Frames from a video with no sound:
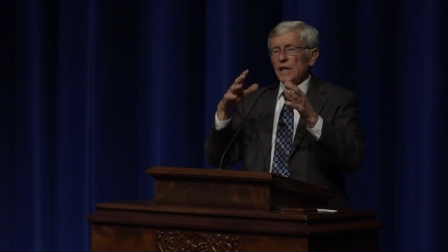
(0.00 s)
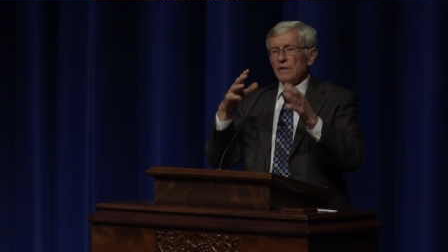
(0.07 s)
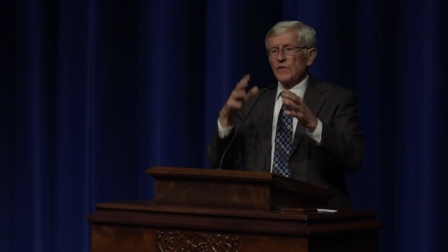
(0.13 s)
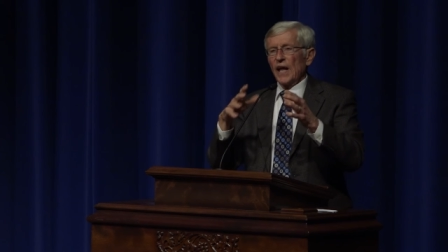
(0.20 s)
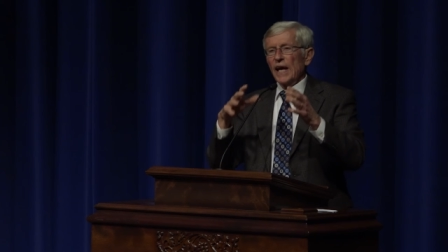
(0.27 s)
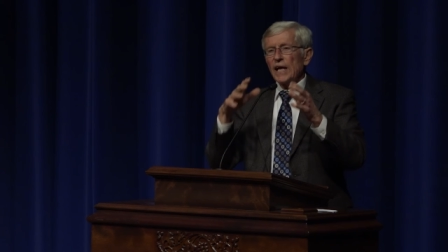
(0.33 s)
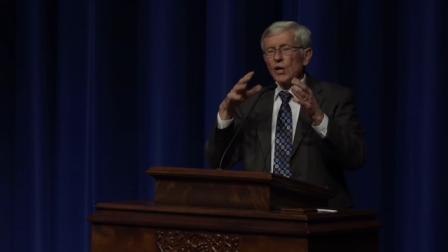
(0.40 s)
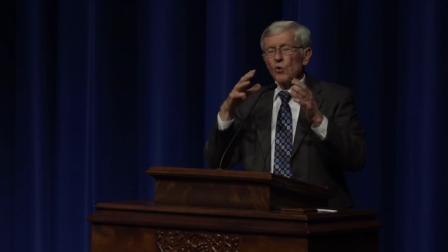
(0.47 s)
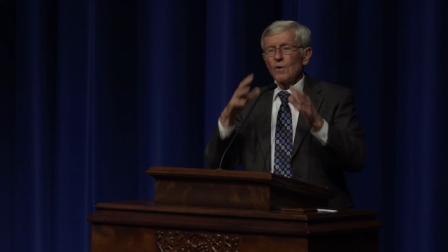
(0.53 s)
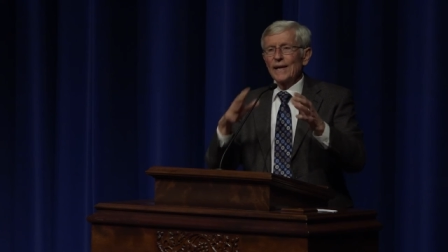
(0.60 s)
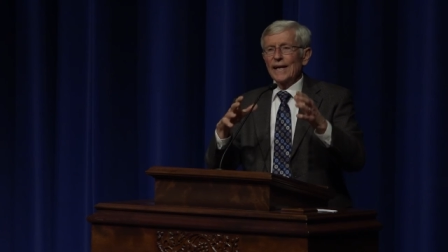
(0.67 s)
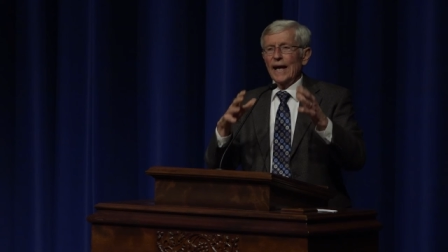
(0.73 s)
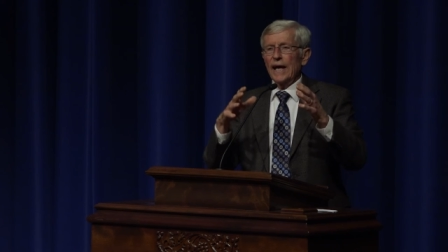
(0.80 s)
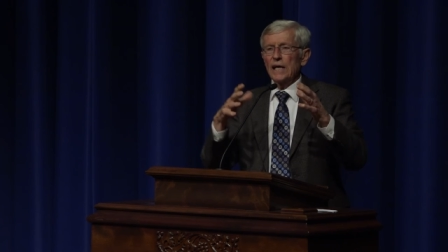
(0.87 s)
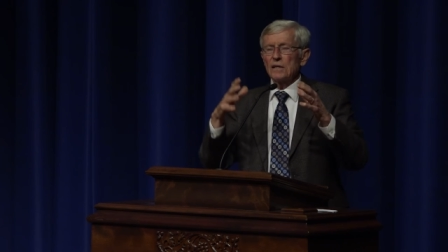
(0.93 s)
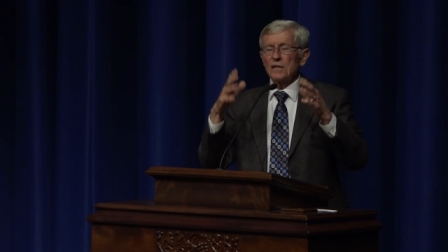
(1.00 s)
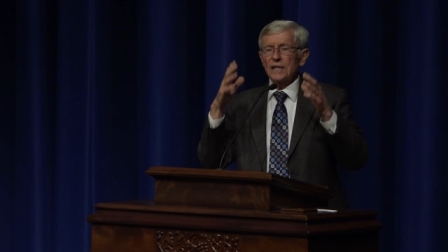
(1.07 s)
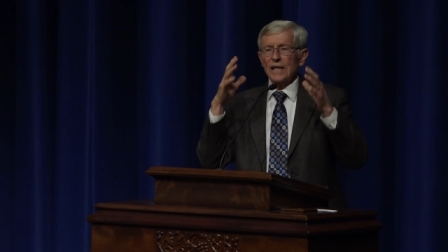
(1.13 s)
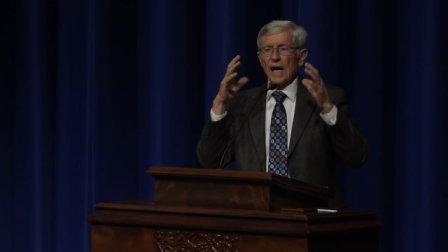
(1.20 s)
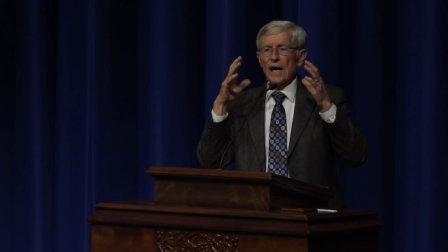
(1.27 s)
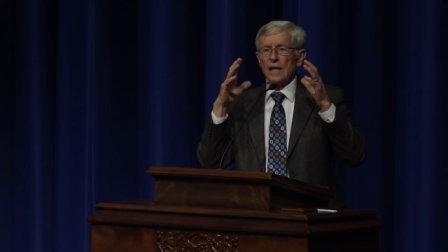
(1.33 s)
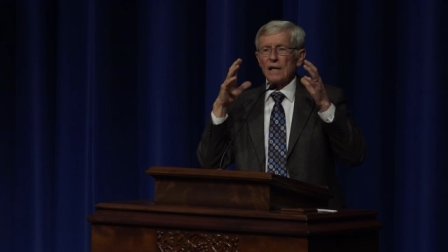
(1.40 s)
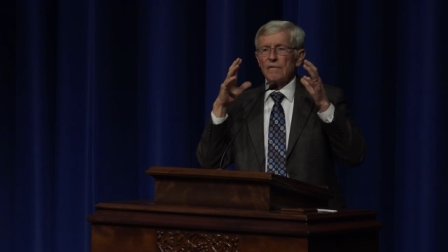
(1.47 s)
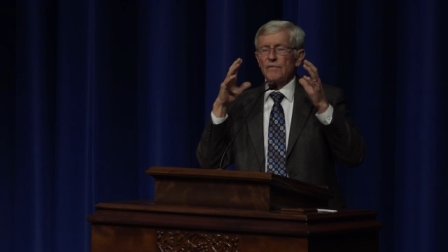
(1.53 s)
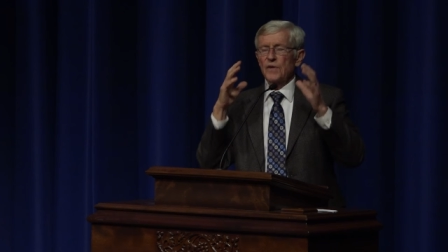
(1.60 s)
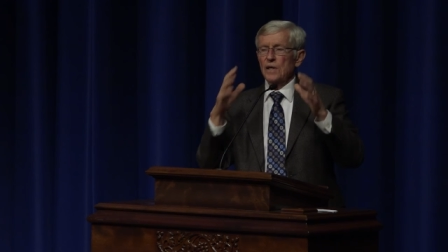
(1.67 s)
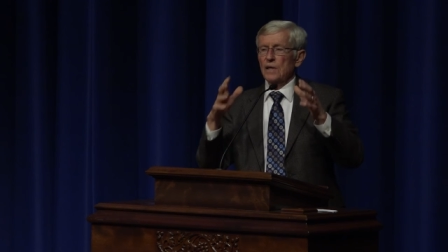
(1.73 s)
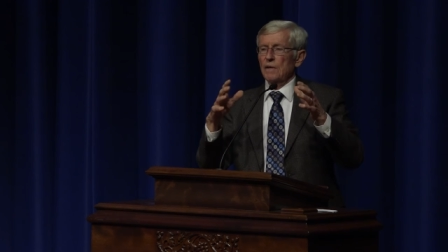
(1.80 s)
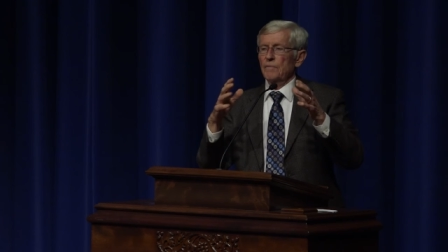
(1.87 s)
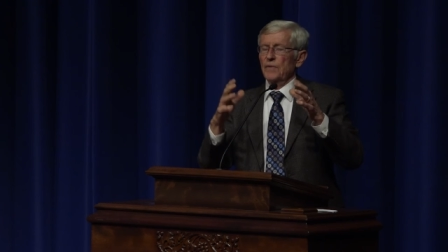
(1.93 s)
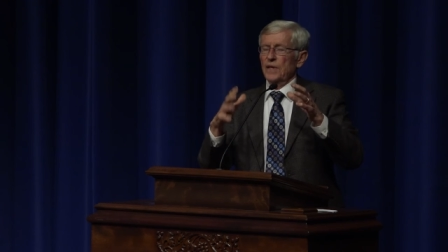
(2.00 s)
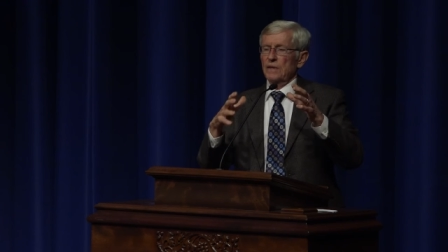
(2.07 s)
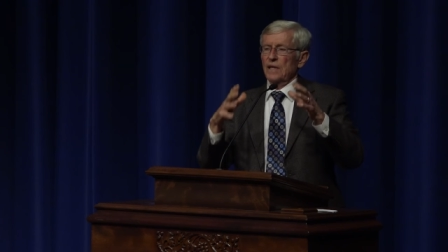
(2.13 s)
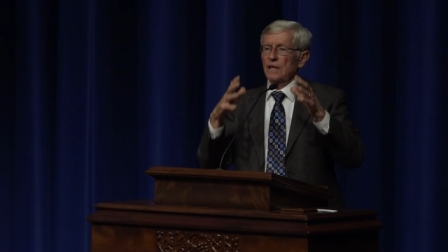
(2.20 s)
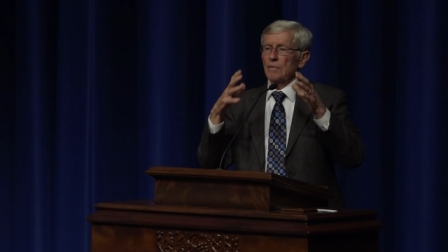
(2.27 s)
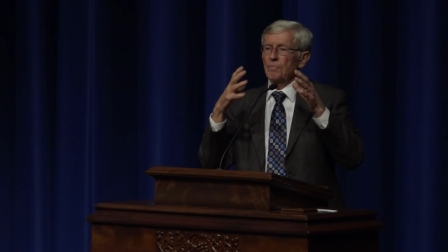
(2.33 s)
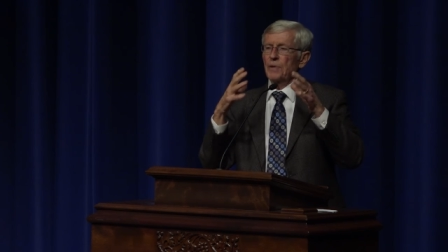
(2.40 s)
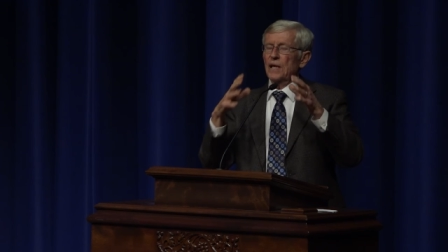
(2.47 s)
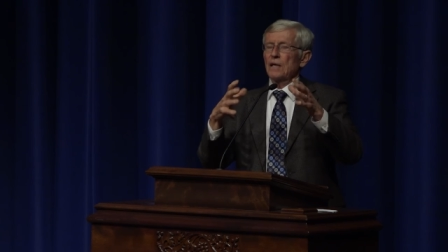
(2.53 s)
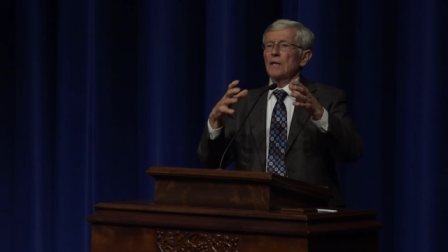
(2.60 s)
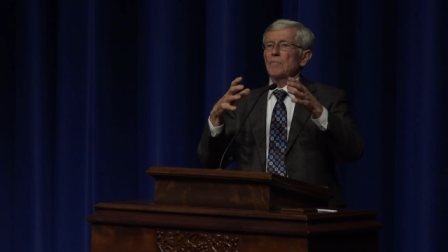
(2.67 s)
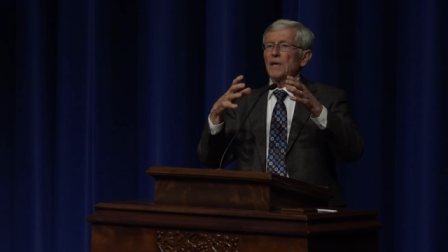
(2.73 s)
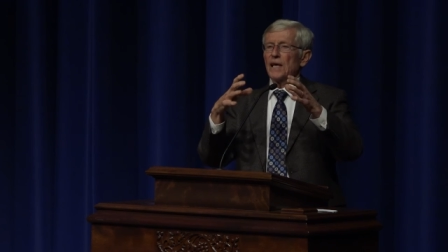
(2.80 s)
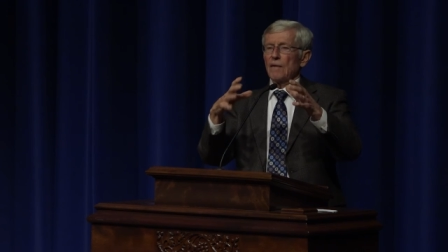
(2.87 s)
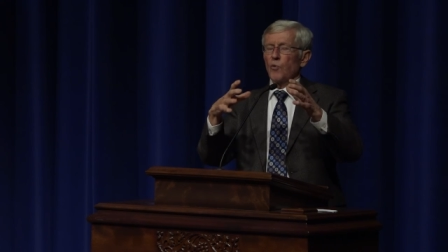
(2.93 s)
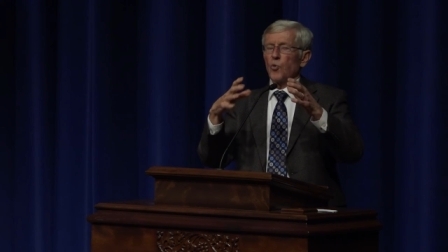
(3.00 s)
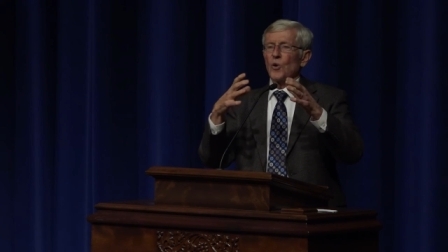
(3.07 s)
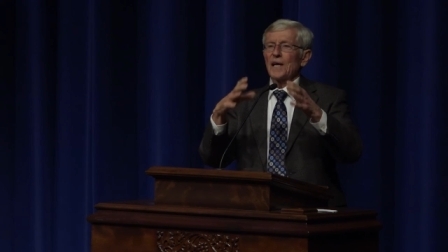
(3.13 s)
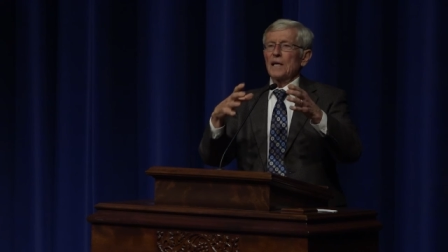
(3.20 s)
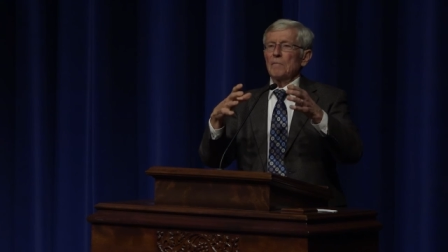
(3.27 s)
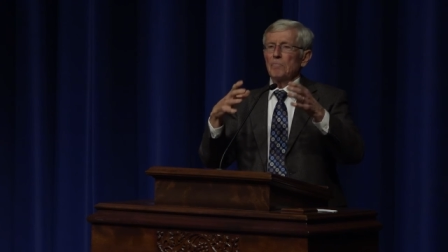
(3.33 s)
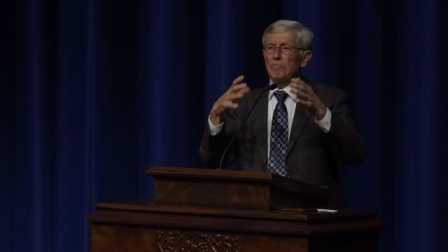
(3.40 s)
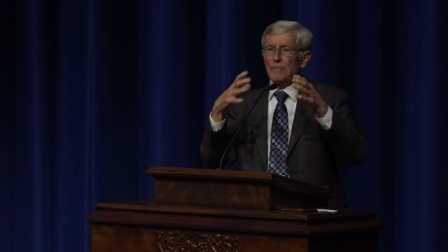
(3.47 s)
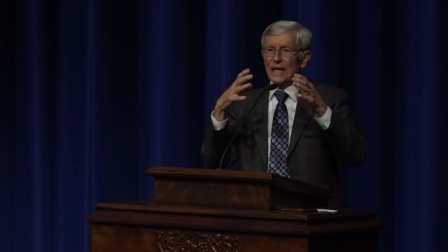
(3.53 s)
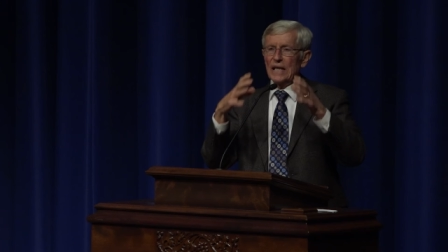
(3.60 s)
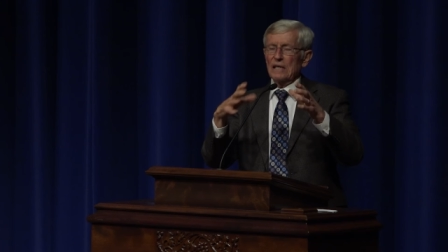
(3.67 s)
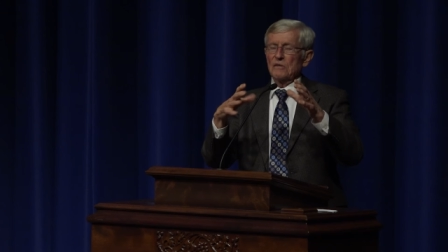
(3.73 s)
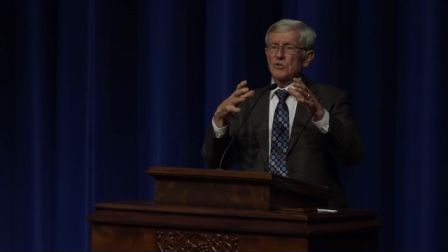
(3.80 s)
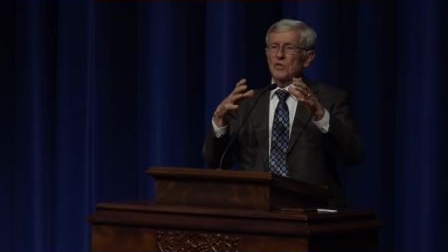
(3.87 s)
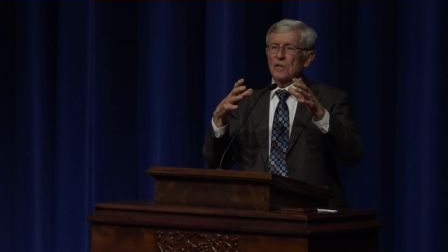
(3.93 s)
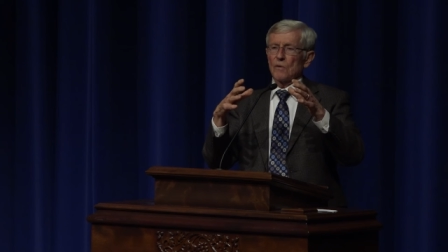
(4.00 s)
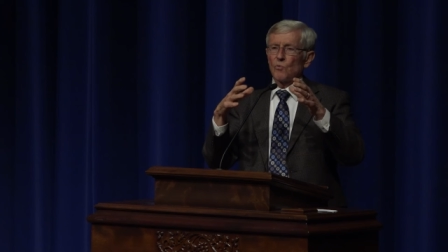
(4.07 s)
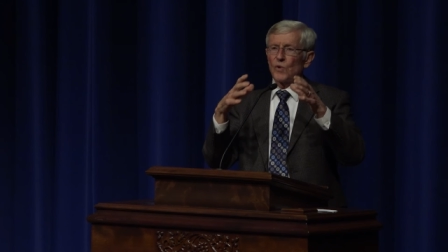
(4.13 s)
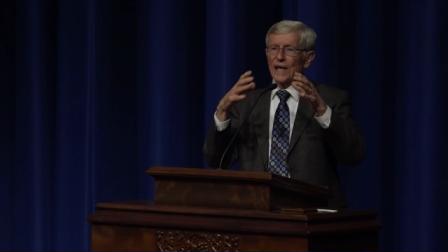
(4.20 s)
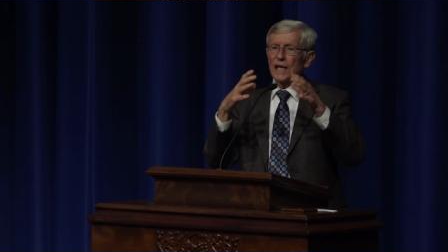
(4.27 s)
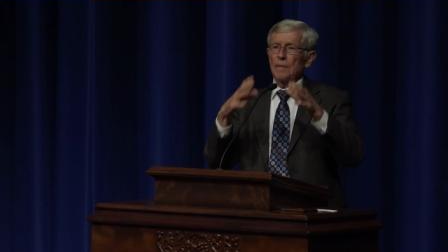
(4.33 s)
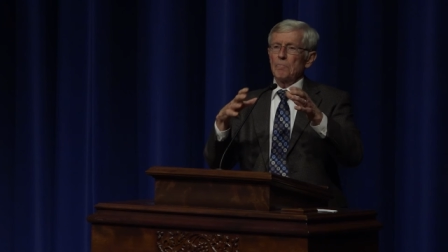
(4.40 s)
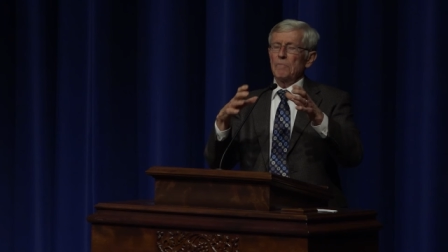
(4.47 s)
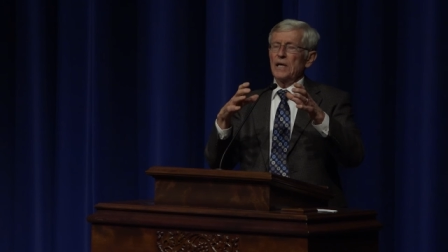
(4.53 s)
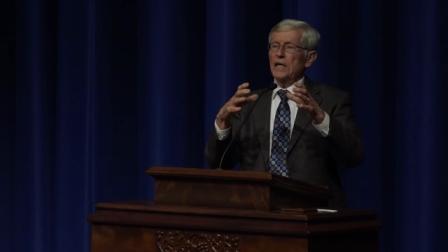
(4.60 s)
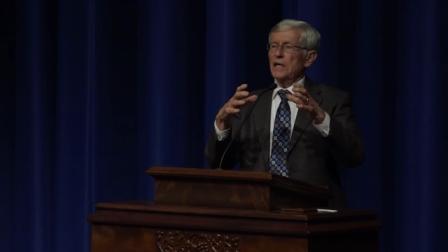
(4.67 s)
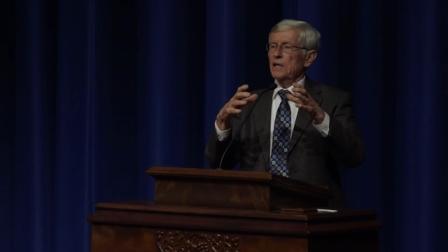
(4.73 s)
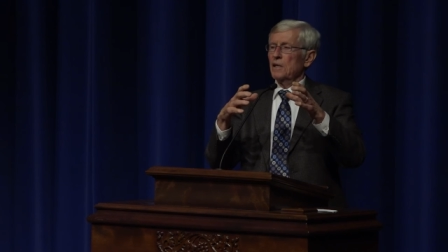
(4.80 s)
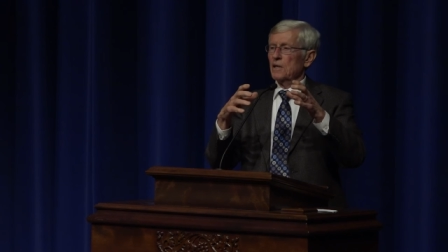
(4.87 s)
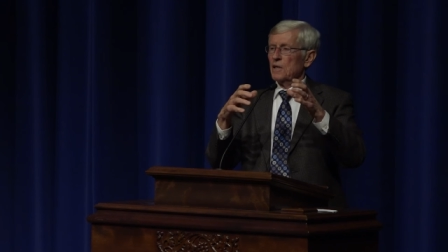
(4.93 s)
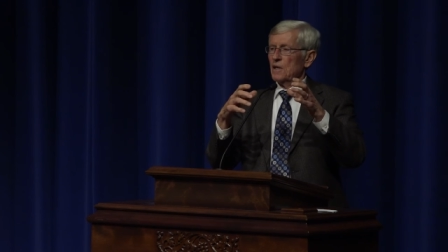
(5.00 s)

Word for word: they create kind of the, the epitome of what it means to really be